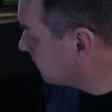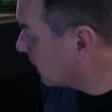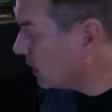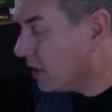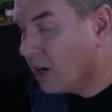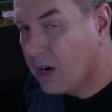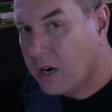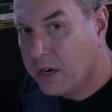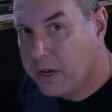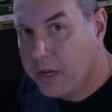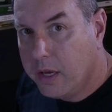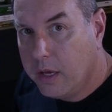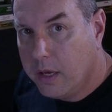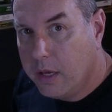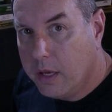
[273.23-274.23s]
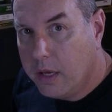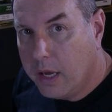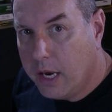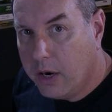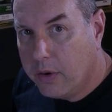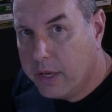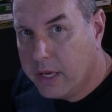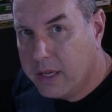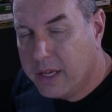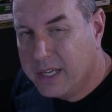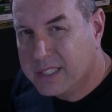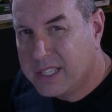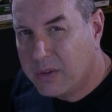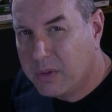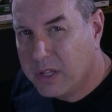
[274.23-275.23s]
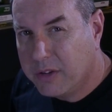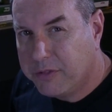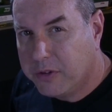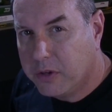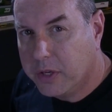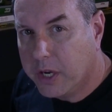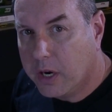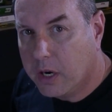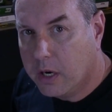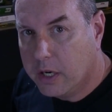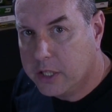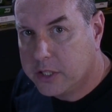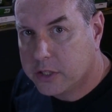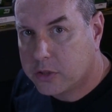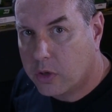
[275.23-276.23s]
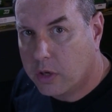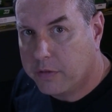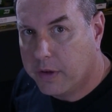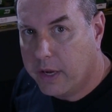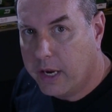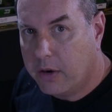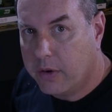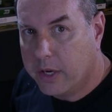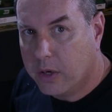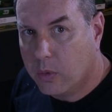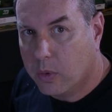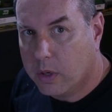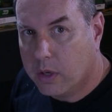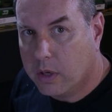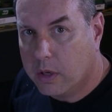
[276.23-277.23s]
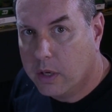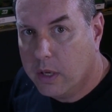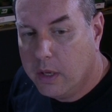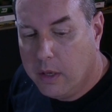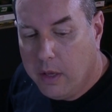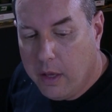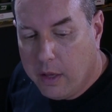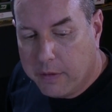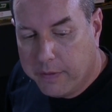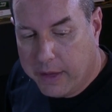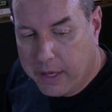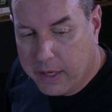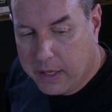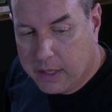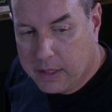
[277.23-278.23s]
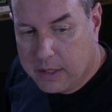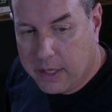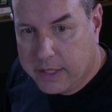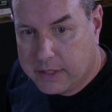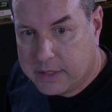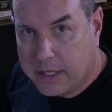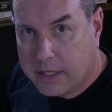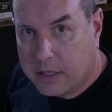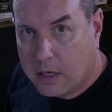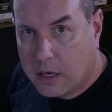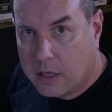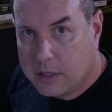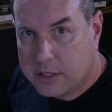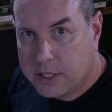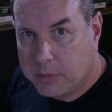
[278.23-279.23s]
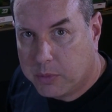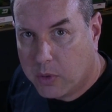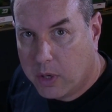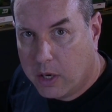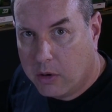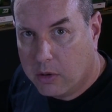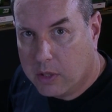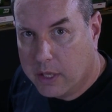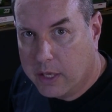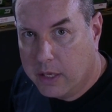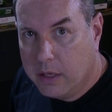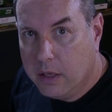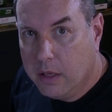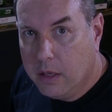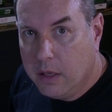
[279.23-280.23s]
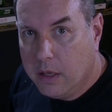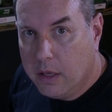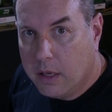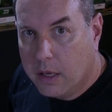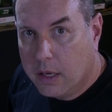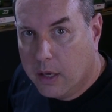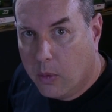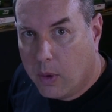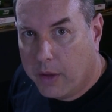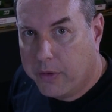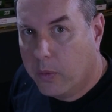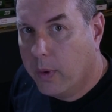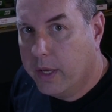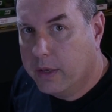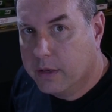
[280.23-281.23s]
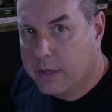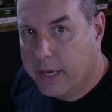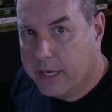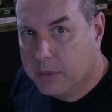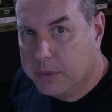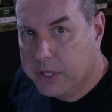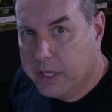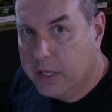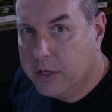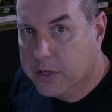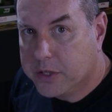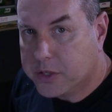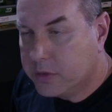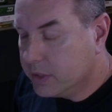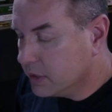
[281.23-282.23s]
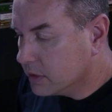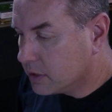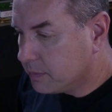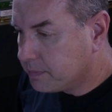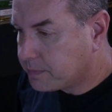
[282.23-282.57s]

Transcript: yard area, and it's not really a full yard. It's just sort of an area where they stick cars temporarily while they're waiting to take them to industries.